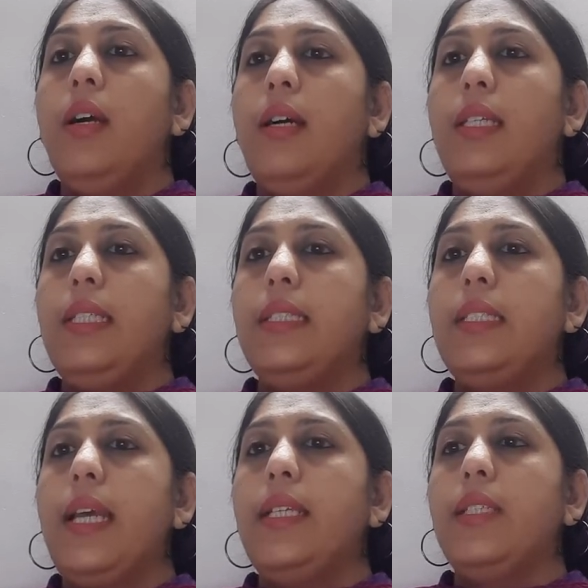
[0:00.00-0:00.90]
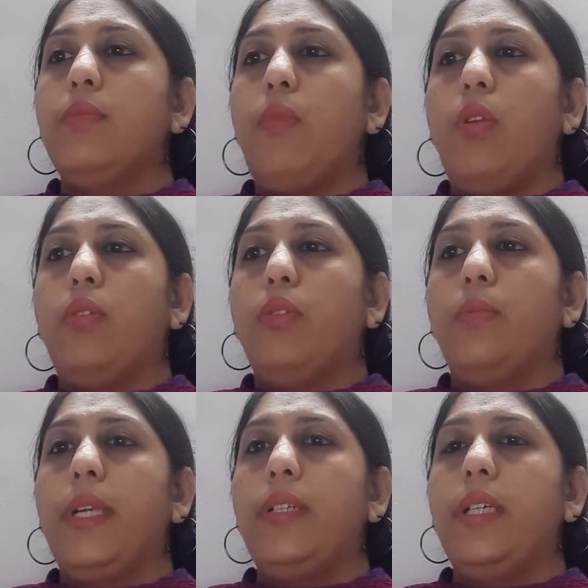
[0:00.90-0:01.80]
A laser light is
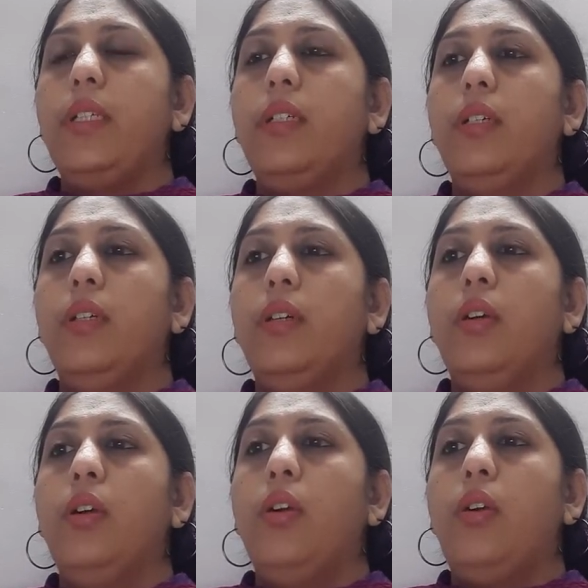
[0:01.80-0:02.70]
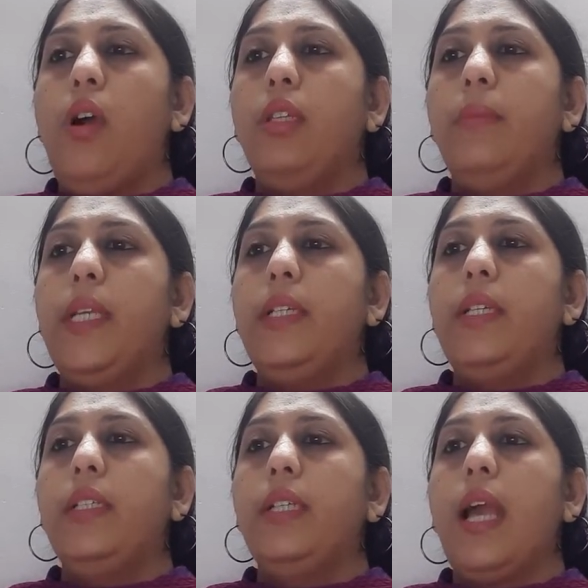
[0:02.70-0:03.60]
monochromatic,
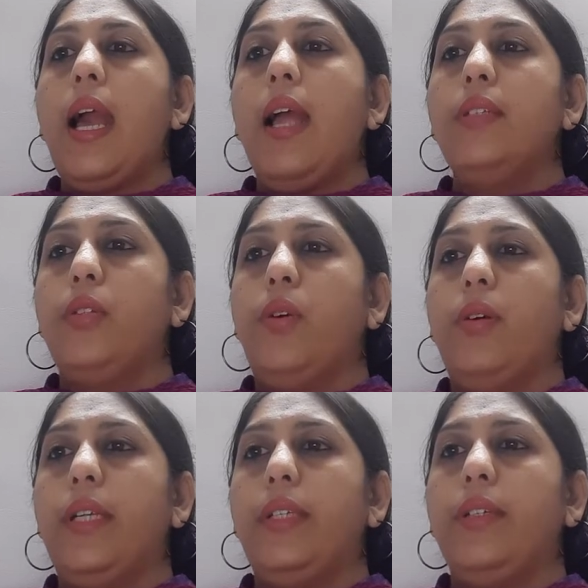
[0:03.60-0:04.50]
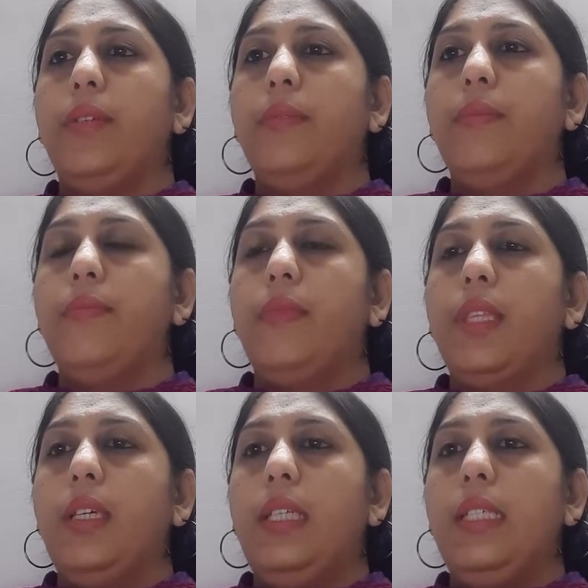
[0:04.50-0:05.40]
collimated and coherent.
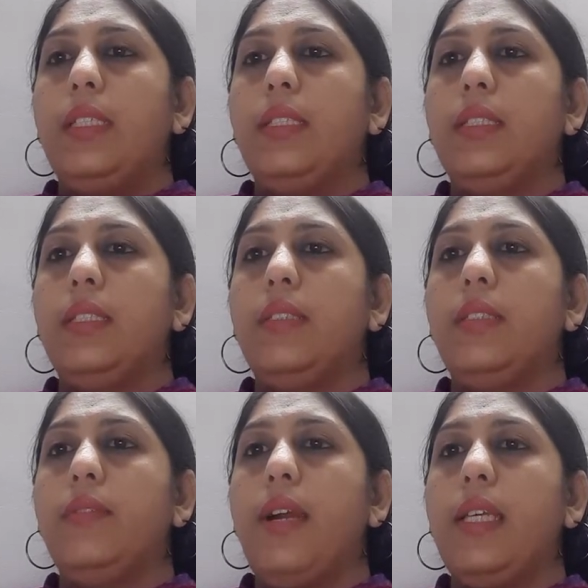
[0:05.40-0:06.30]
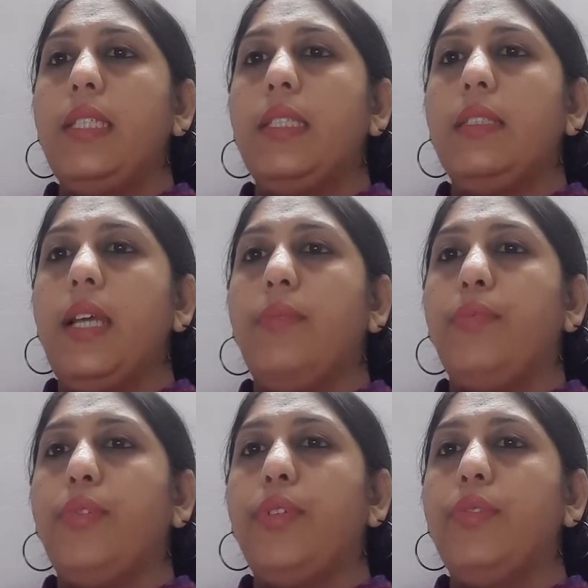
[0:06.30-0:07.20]
Laser is a device that
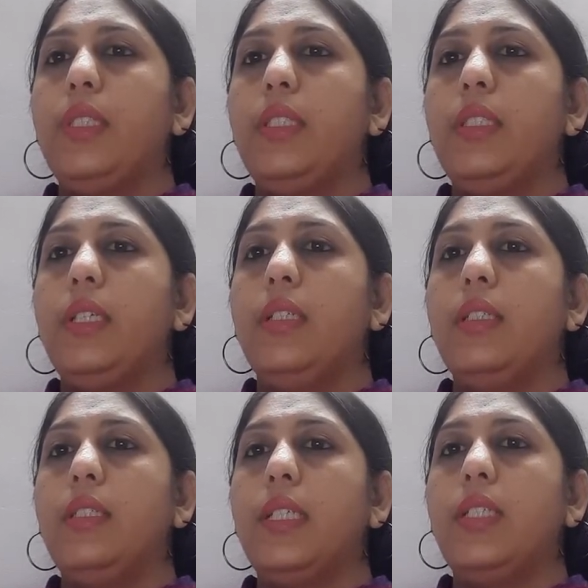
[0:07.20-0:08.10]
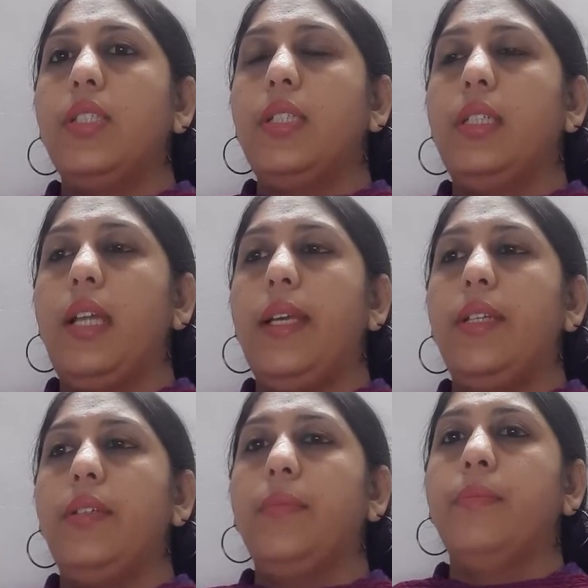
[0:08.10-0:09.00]
produces such a light.